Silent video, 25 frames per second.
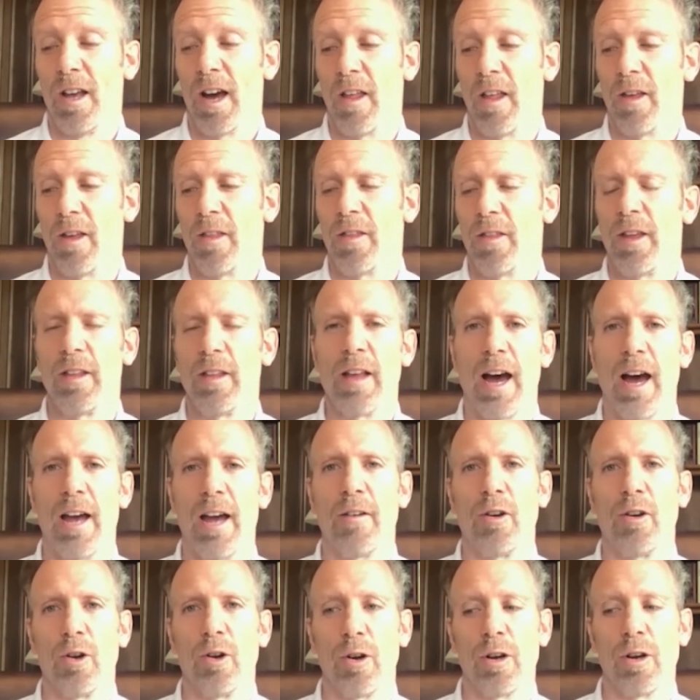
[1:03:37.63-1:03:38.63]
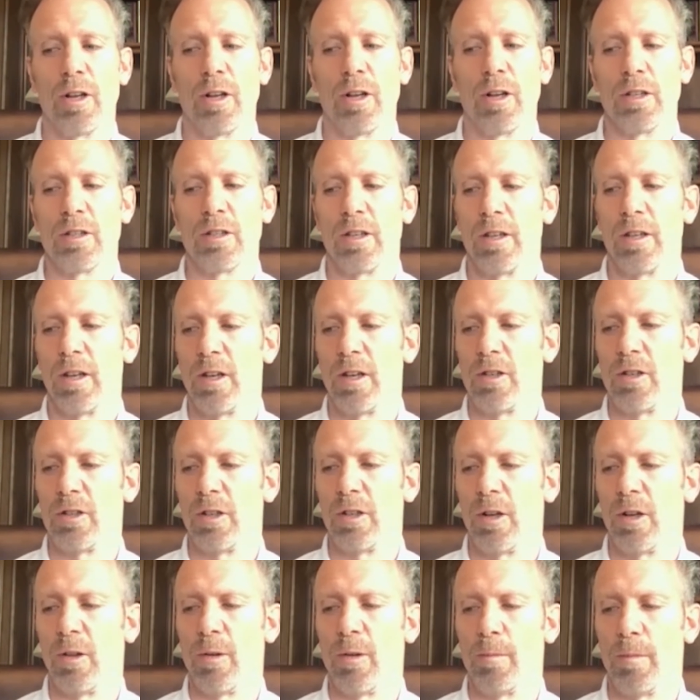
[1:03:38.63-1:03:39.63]
The thing I have heard is the, is
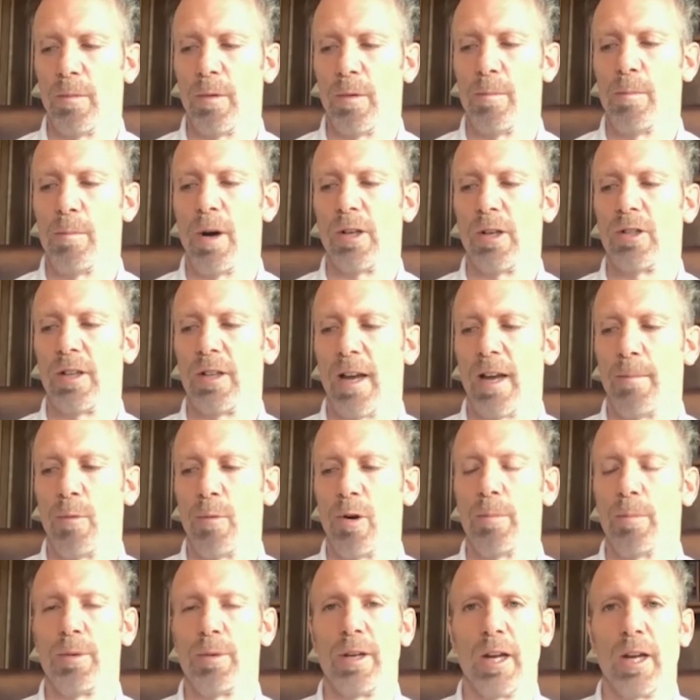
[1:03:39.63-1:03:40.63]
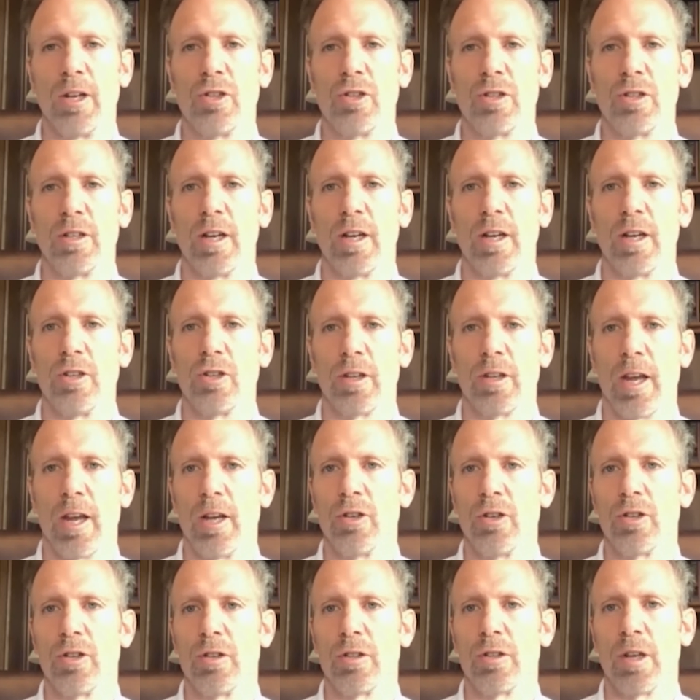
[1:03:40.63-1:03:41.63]
the, you must have more PhD
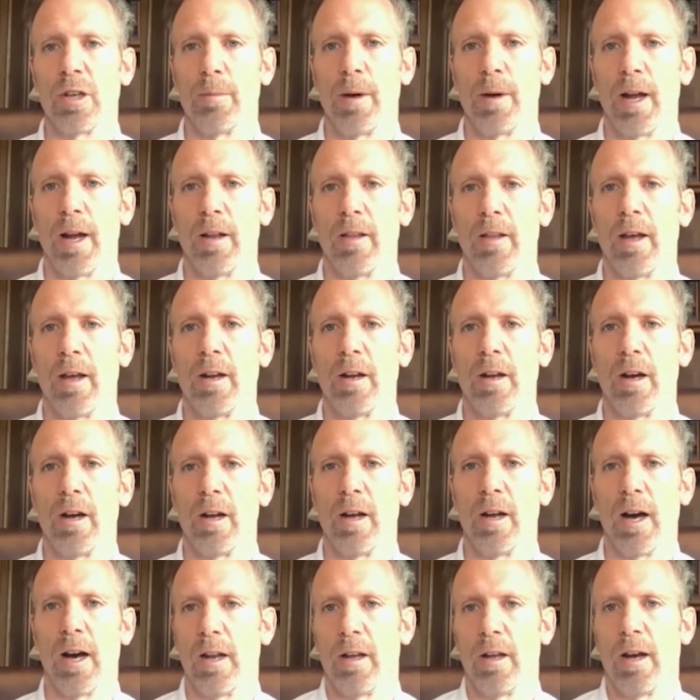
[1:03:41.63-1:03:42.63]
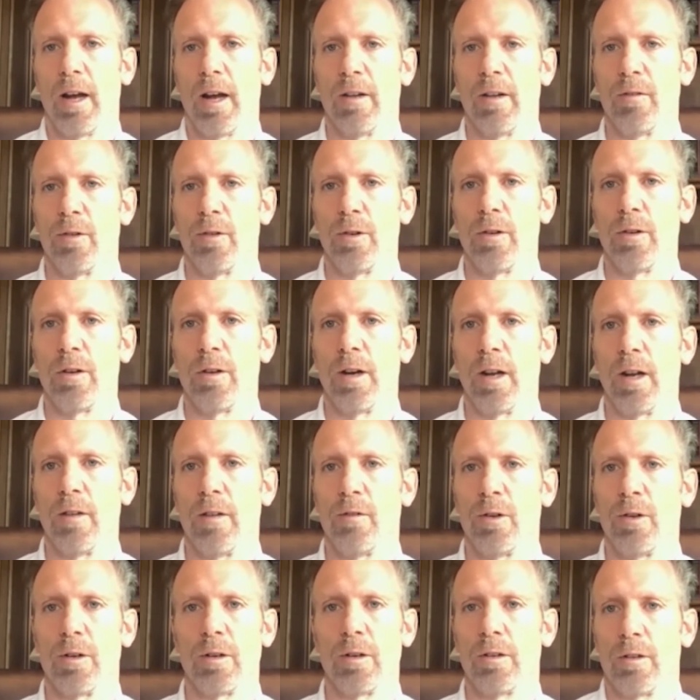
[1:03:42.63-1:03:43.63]
educations come out of that, uh, out, out of your, out
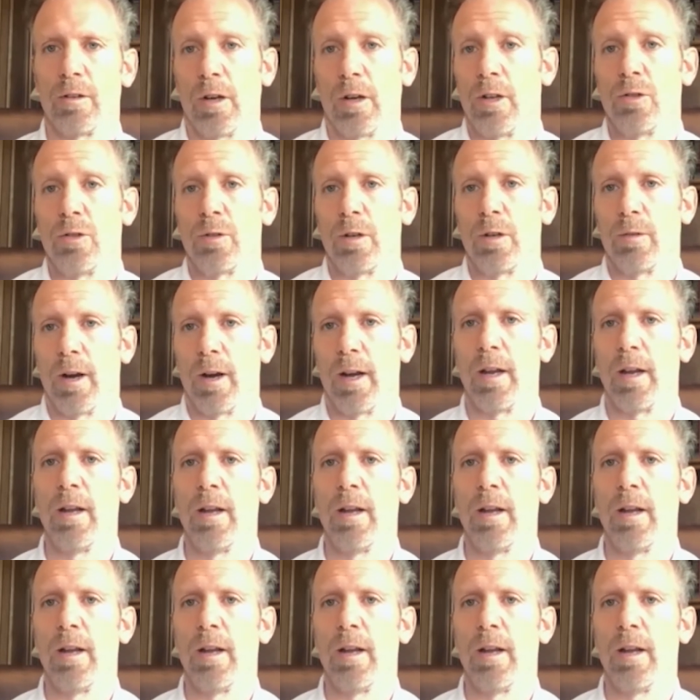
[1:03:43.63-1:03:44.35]
of your country. Right.